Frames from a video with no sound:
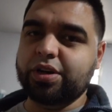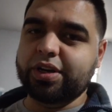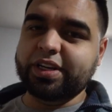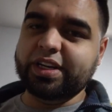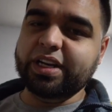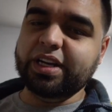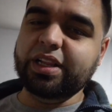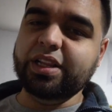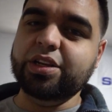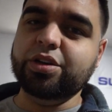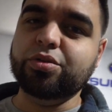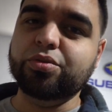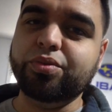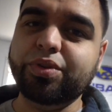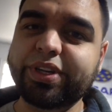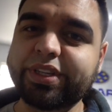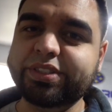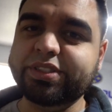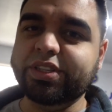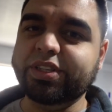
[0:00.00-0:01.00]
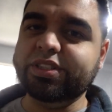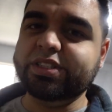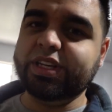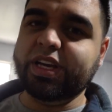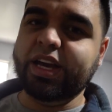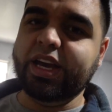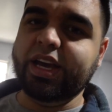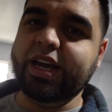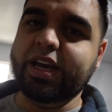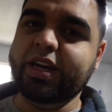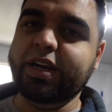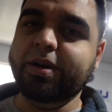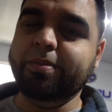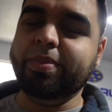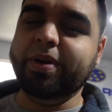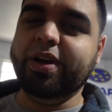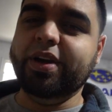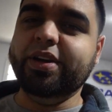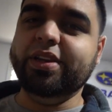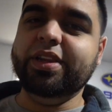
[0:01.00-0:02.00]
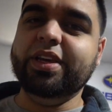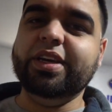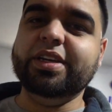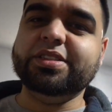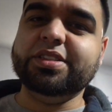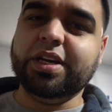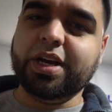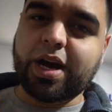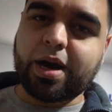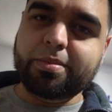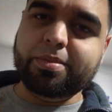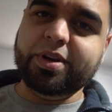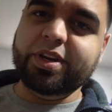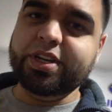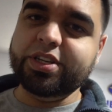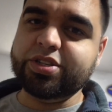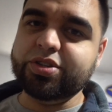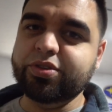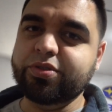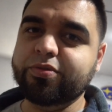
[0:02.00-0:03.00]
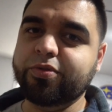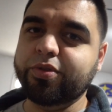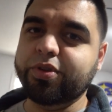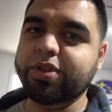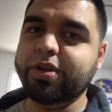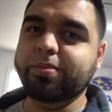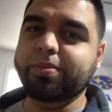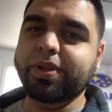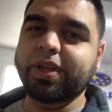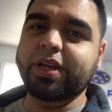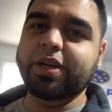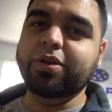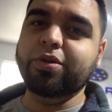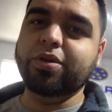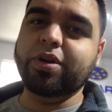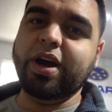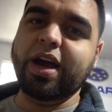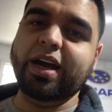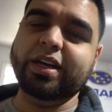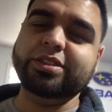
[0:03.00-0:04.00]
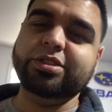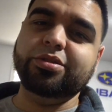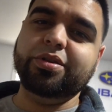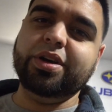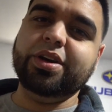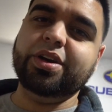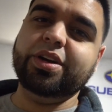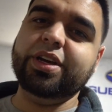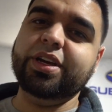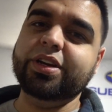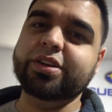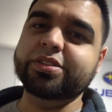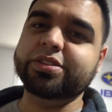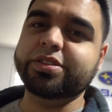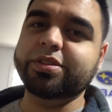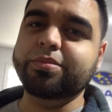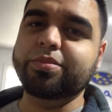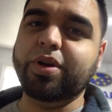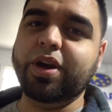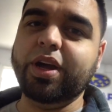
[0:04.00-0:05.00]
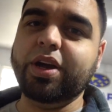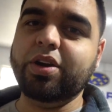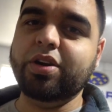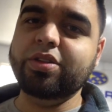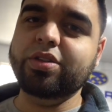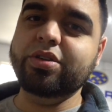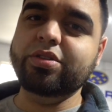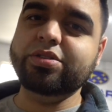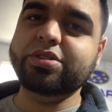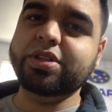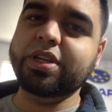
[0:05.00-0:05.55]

I did a little research and apparently it's a common issue for the blend door actuator gears to break on those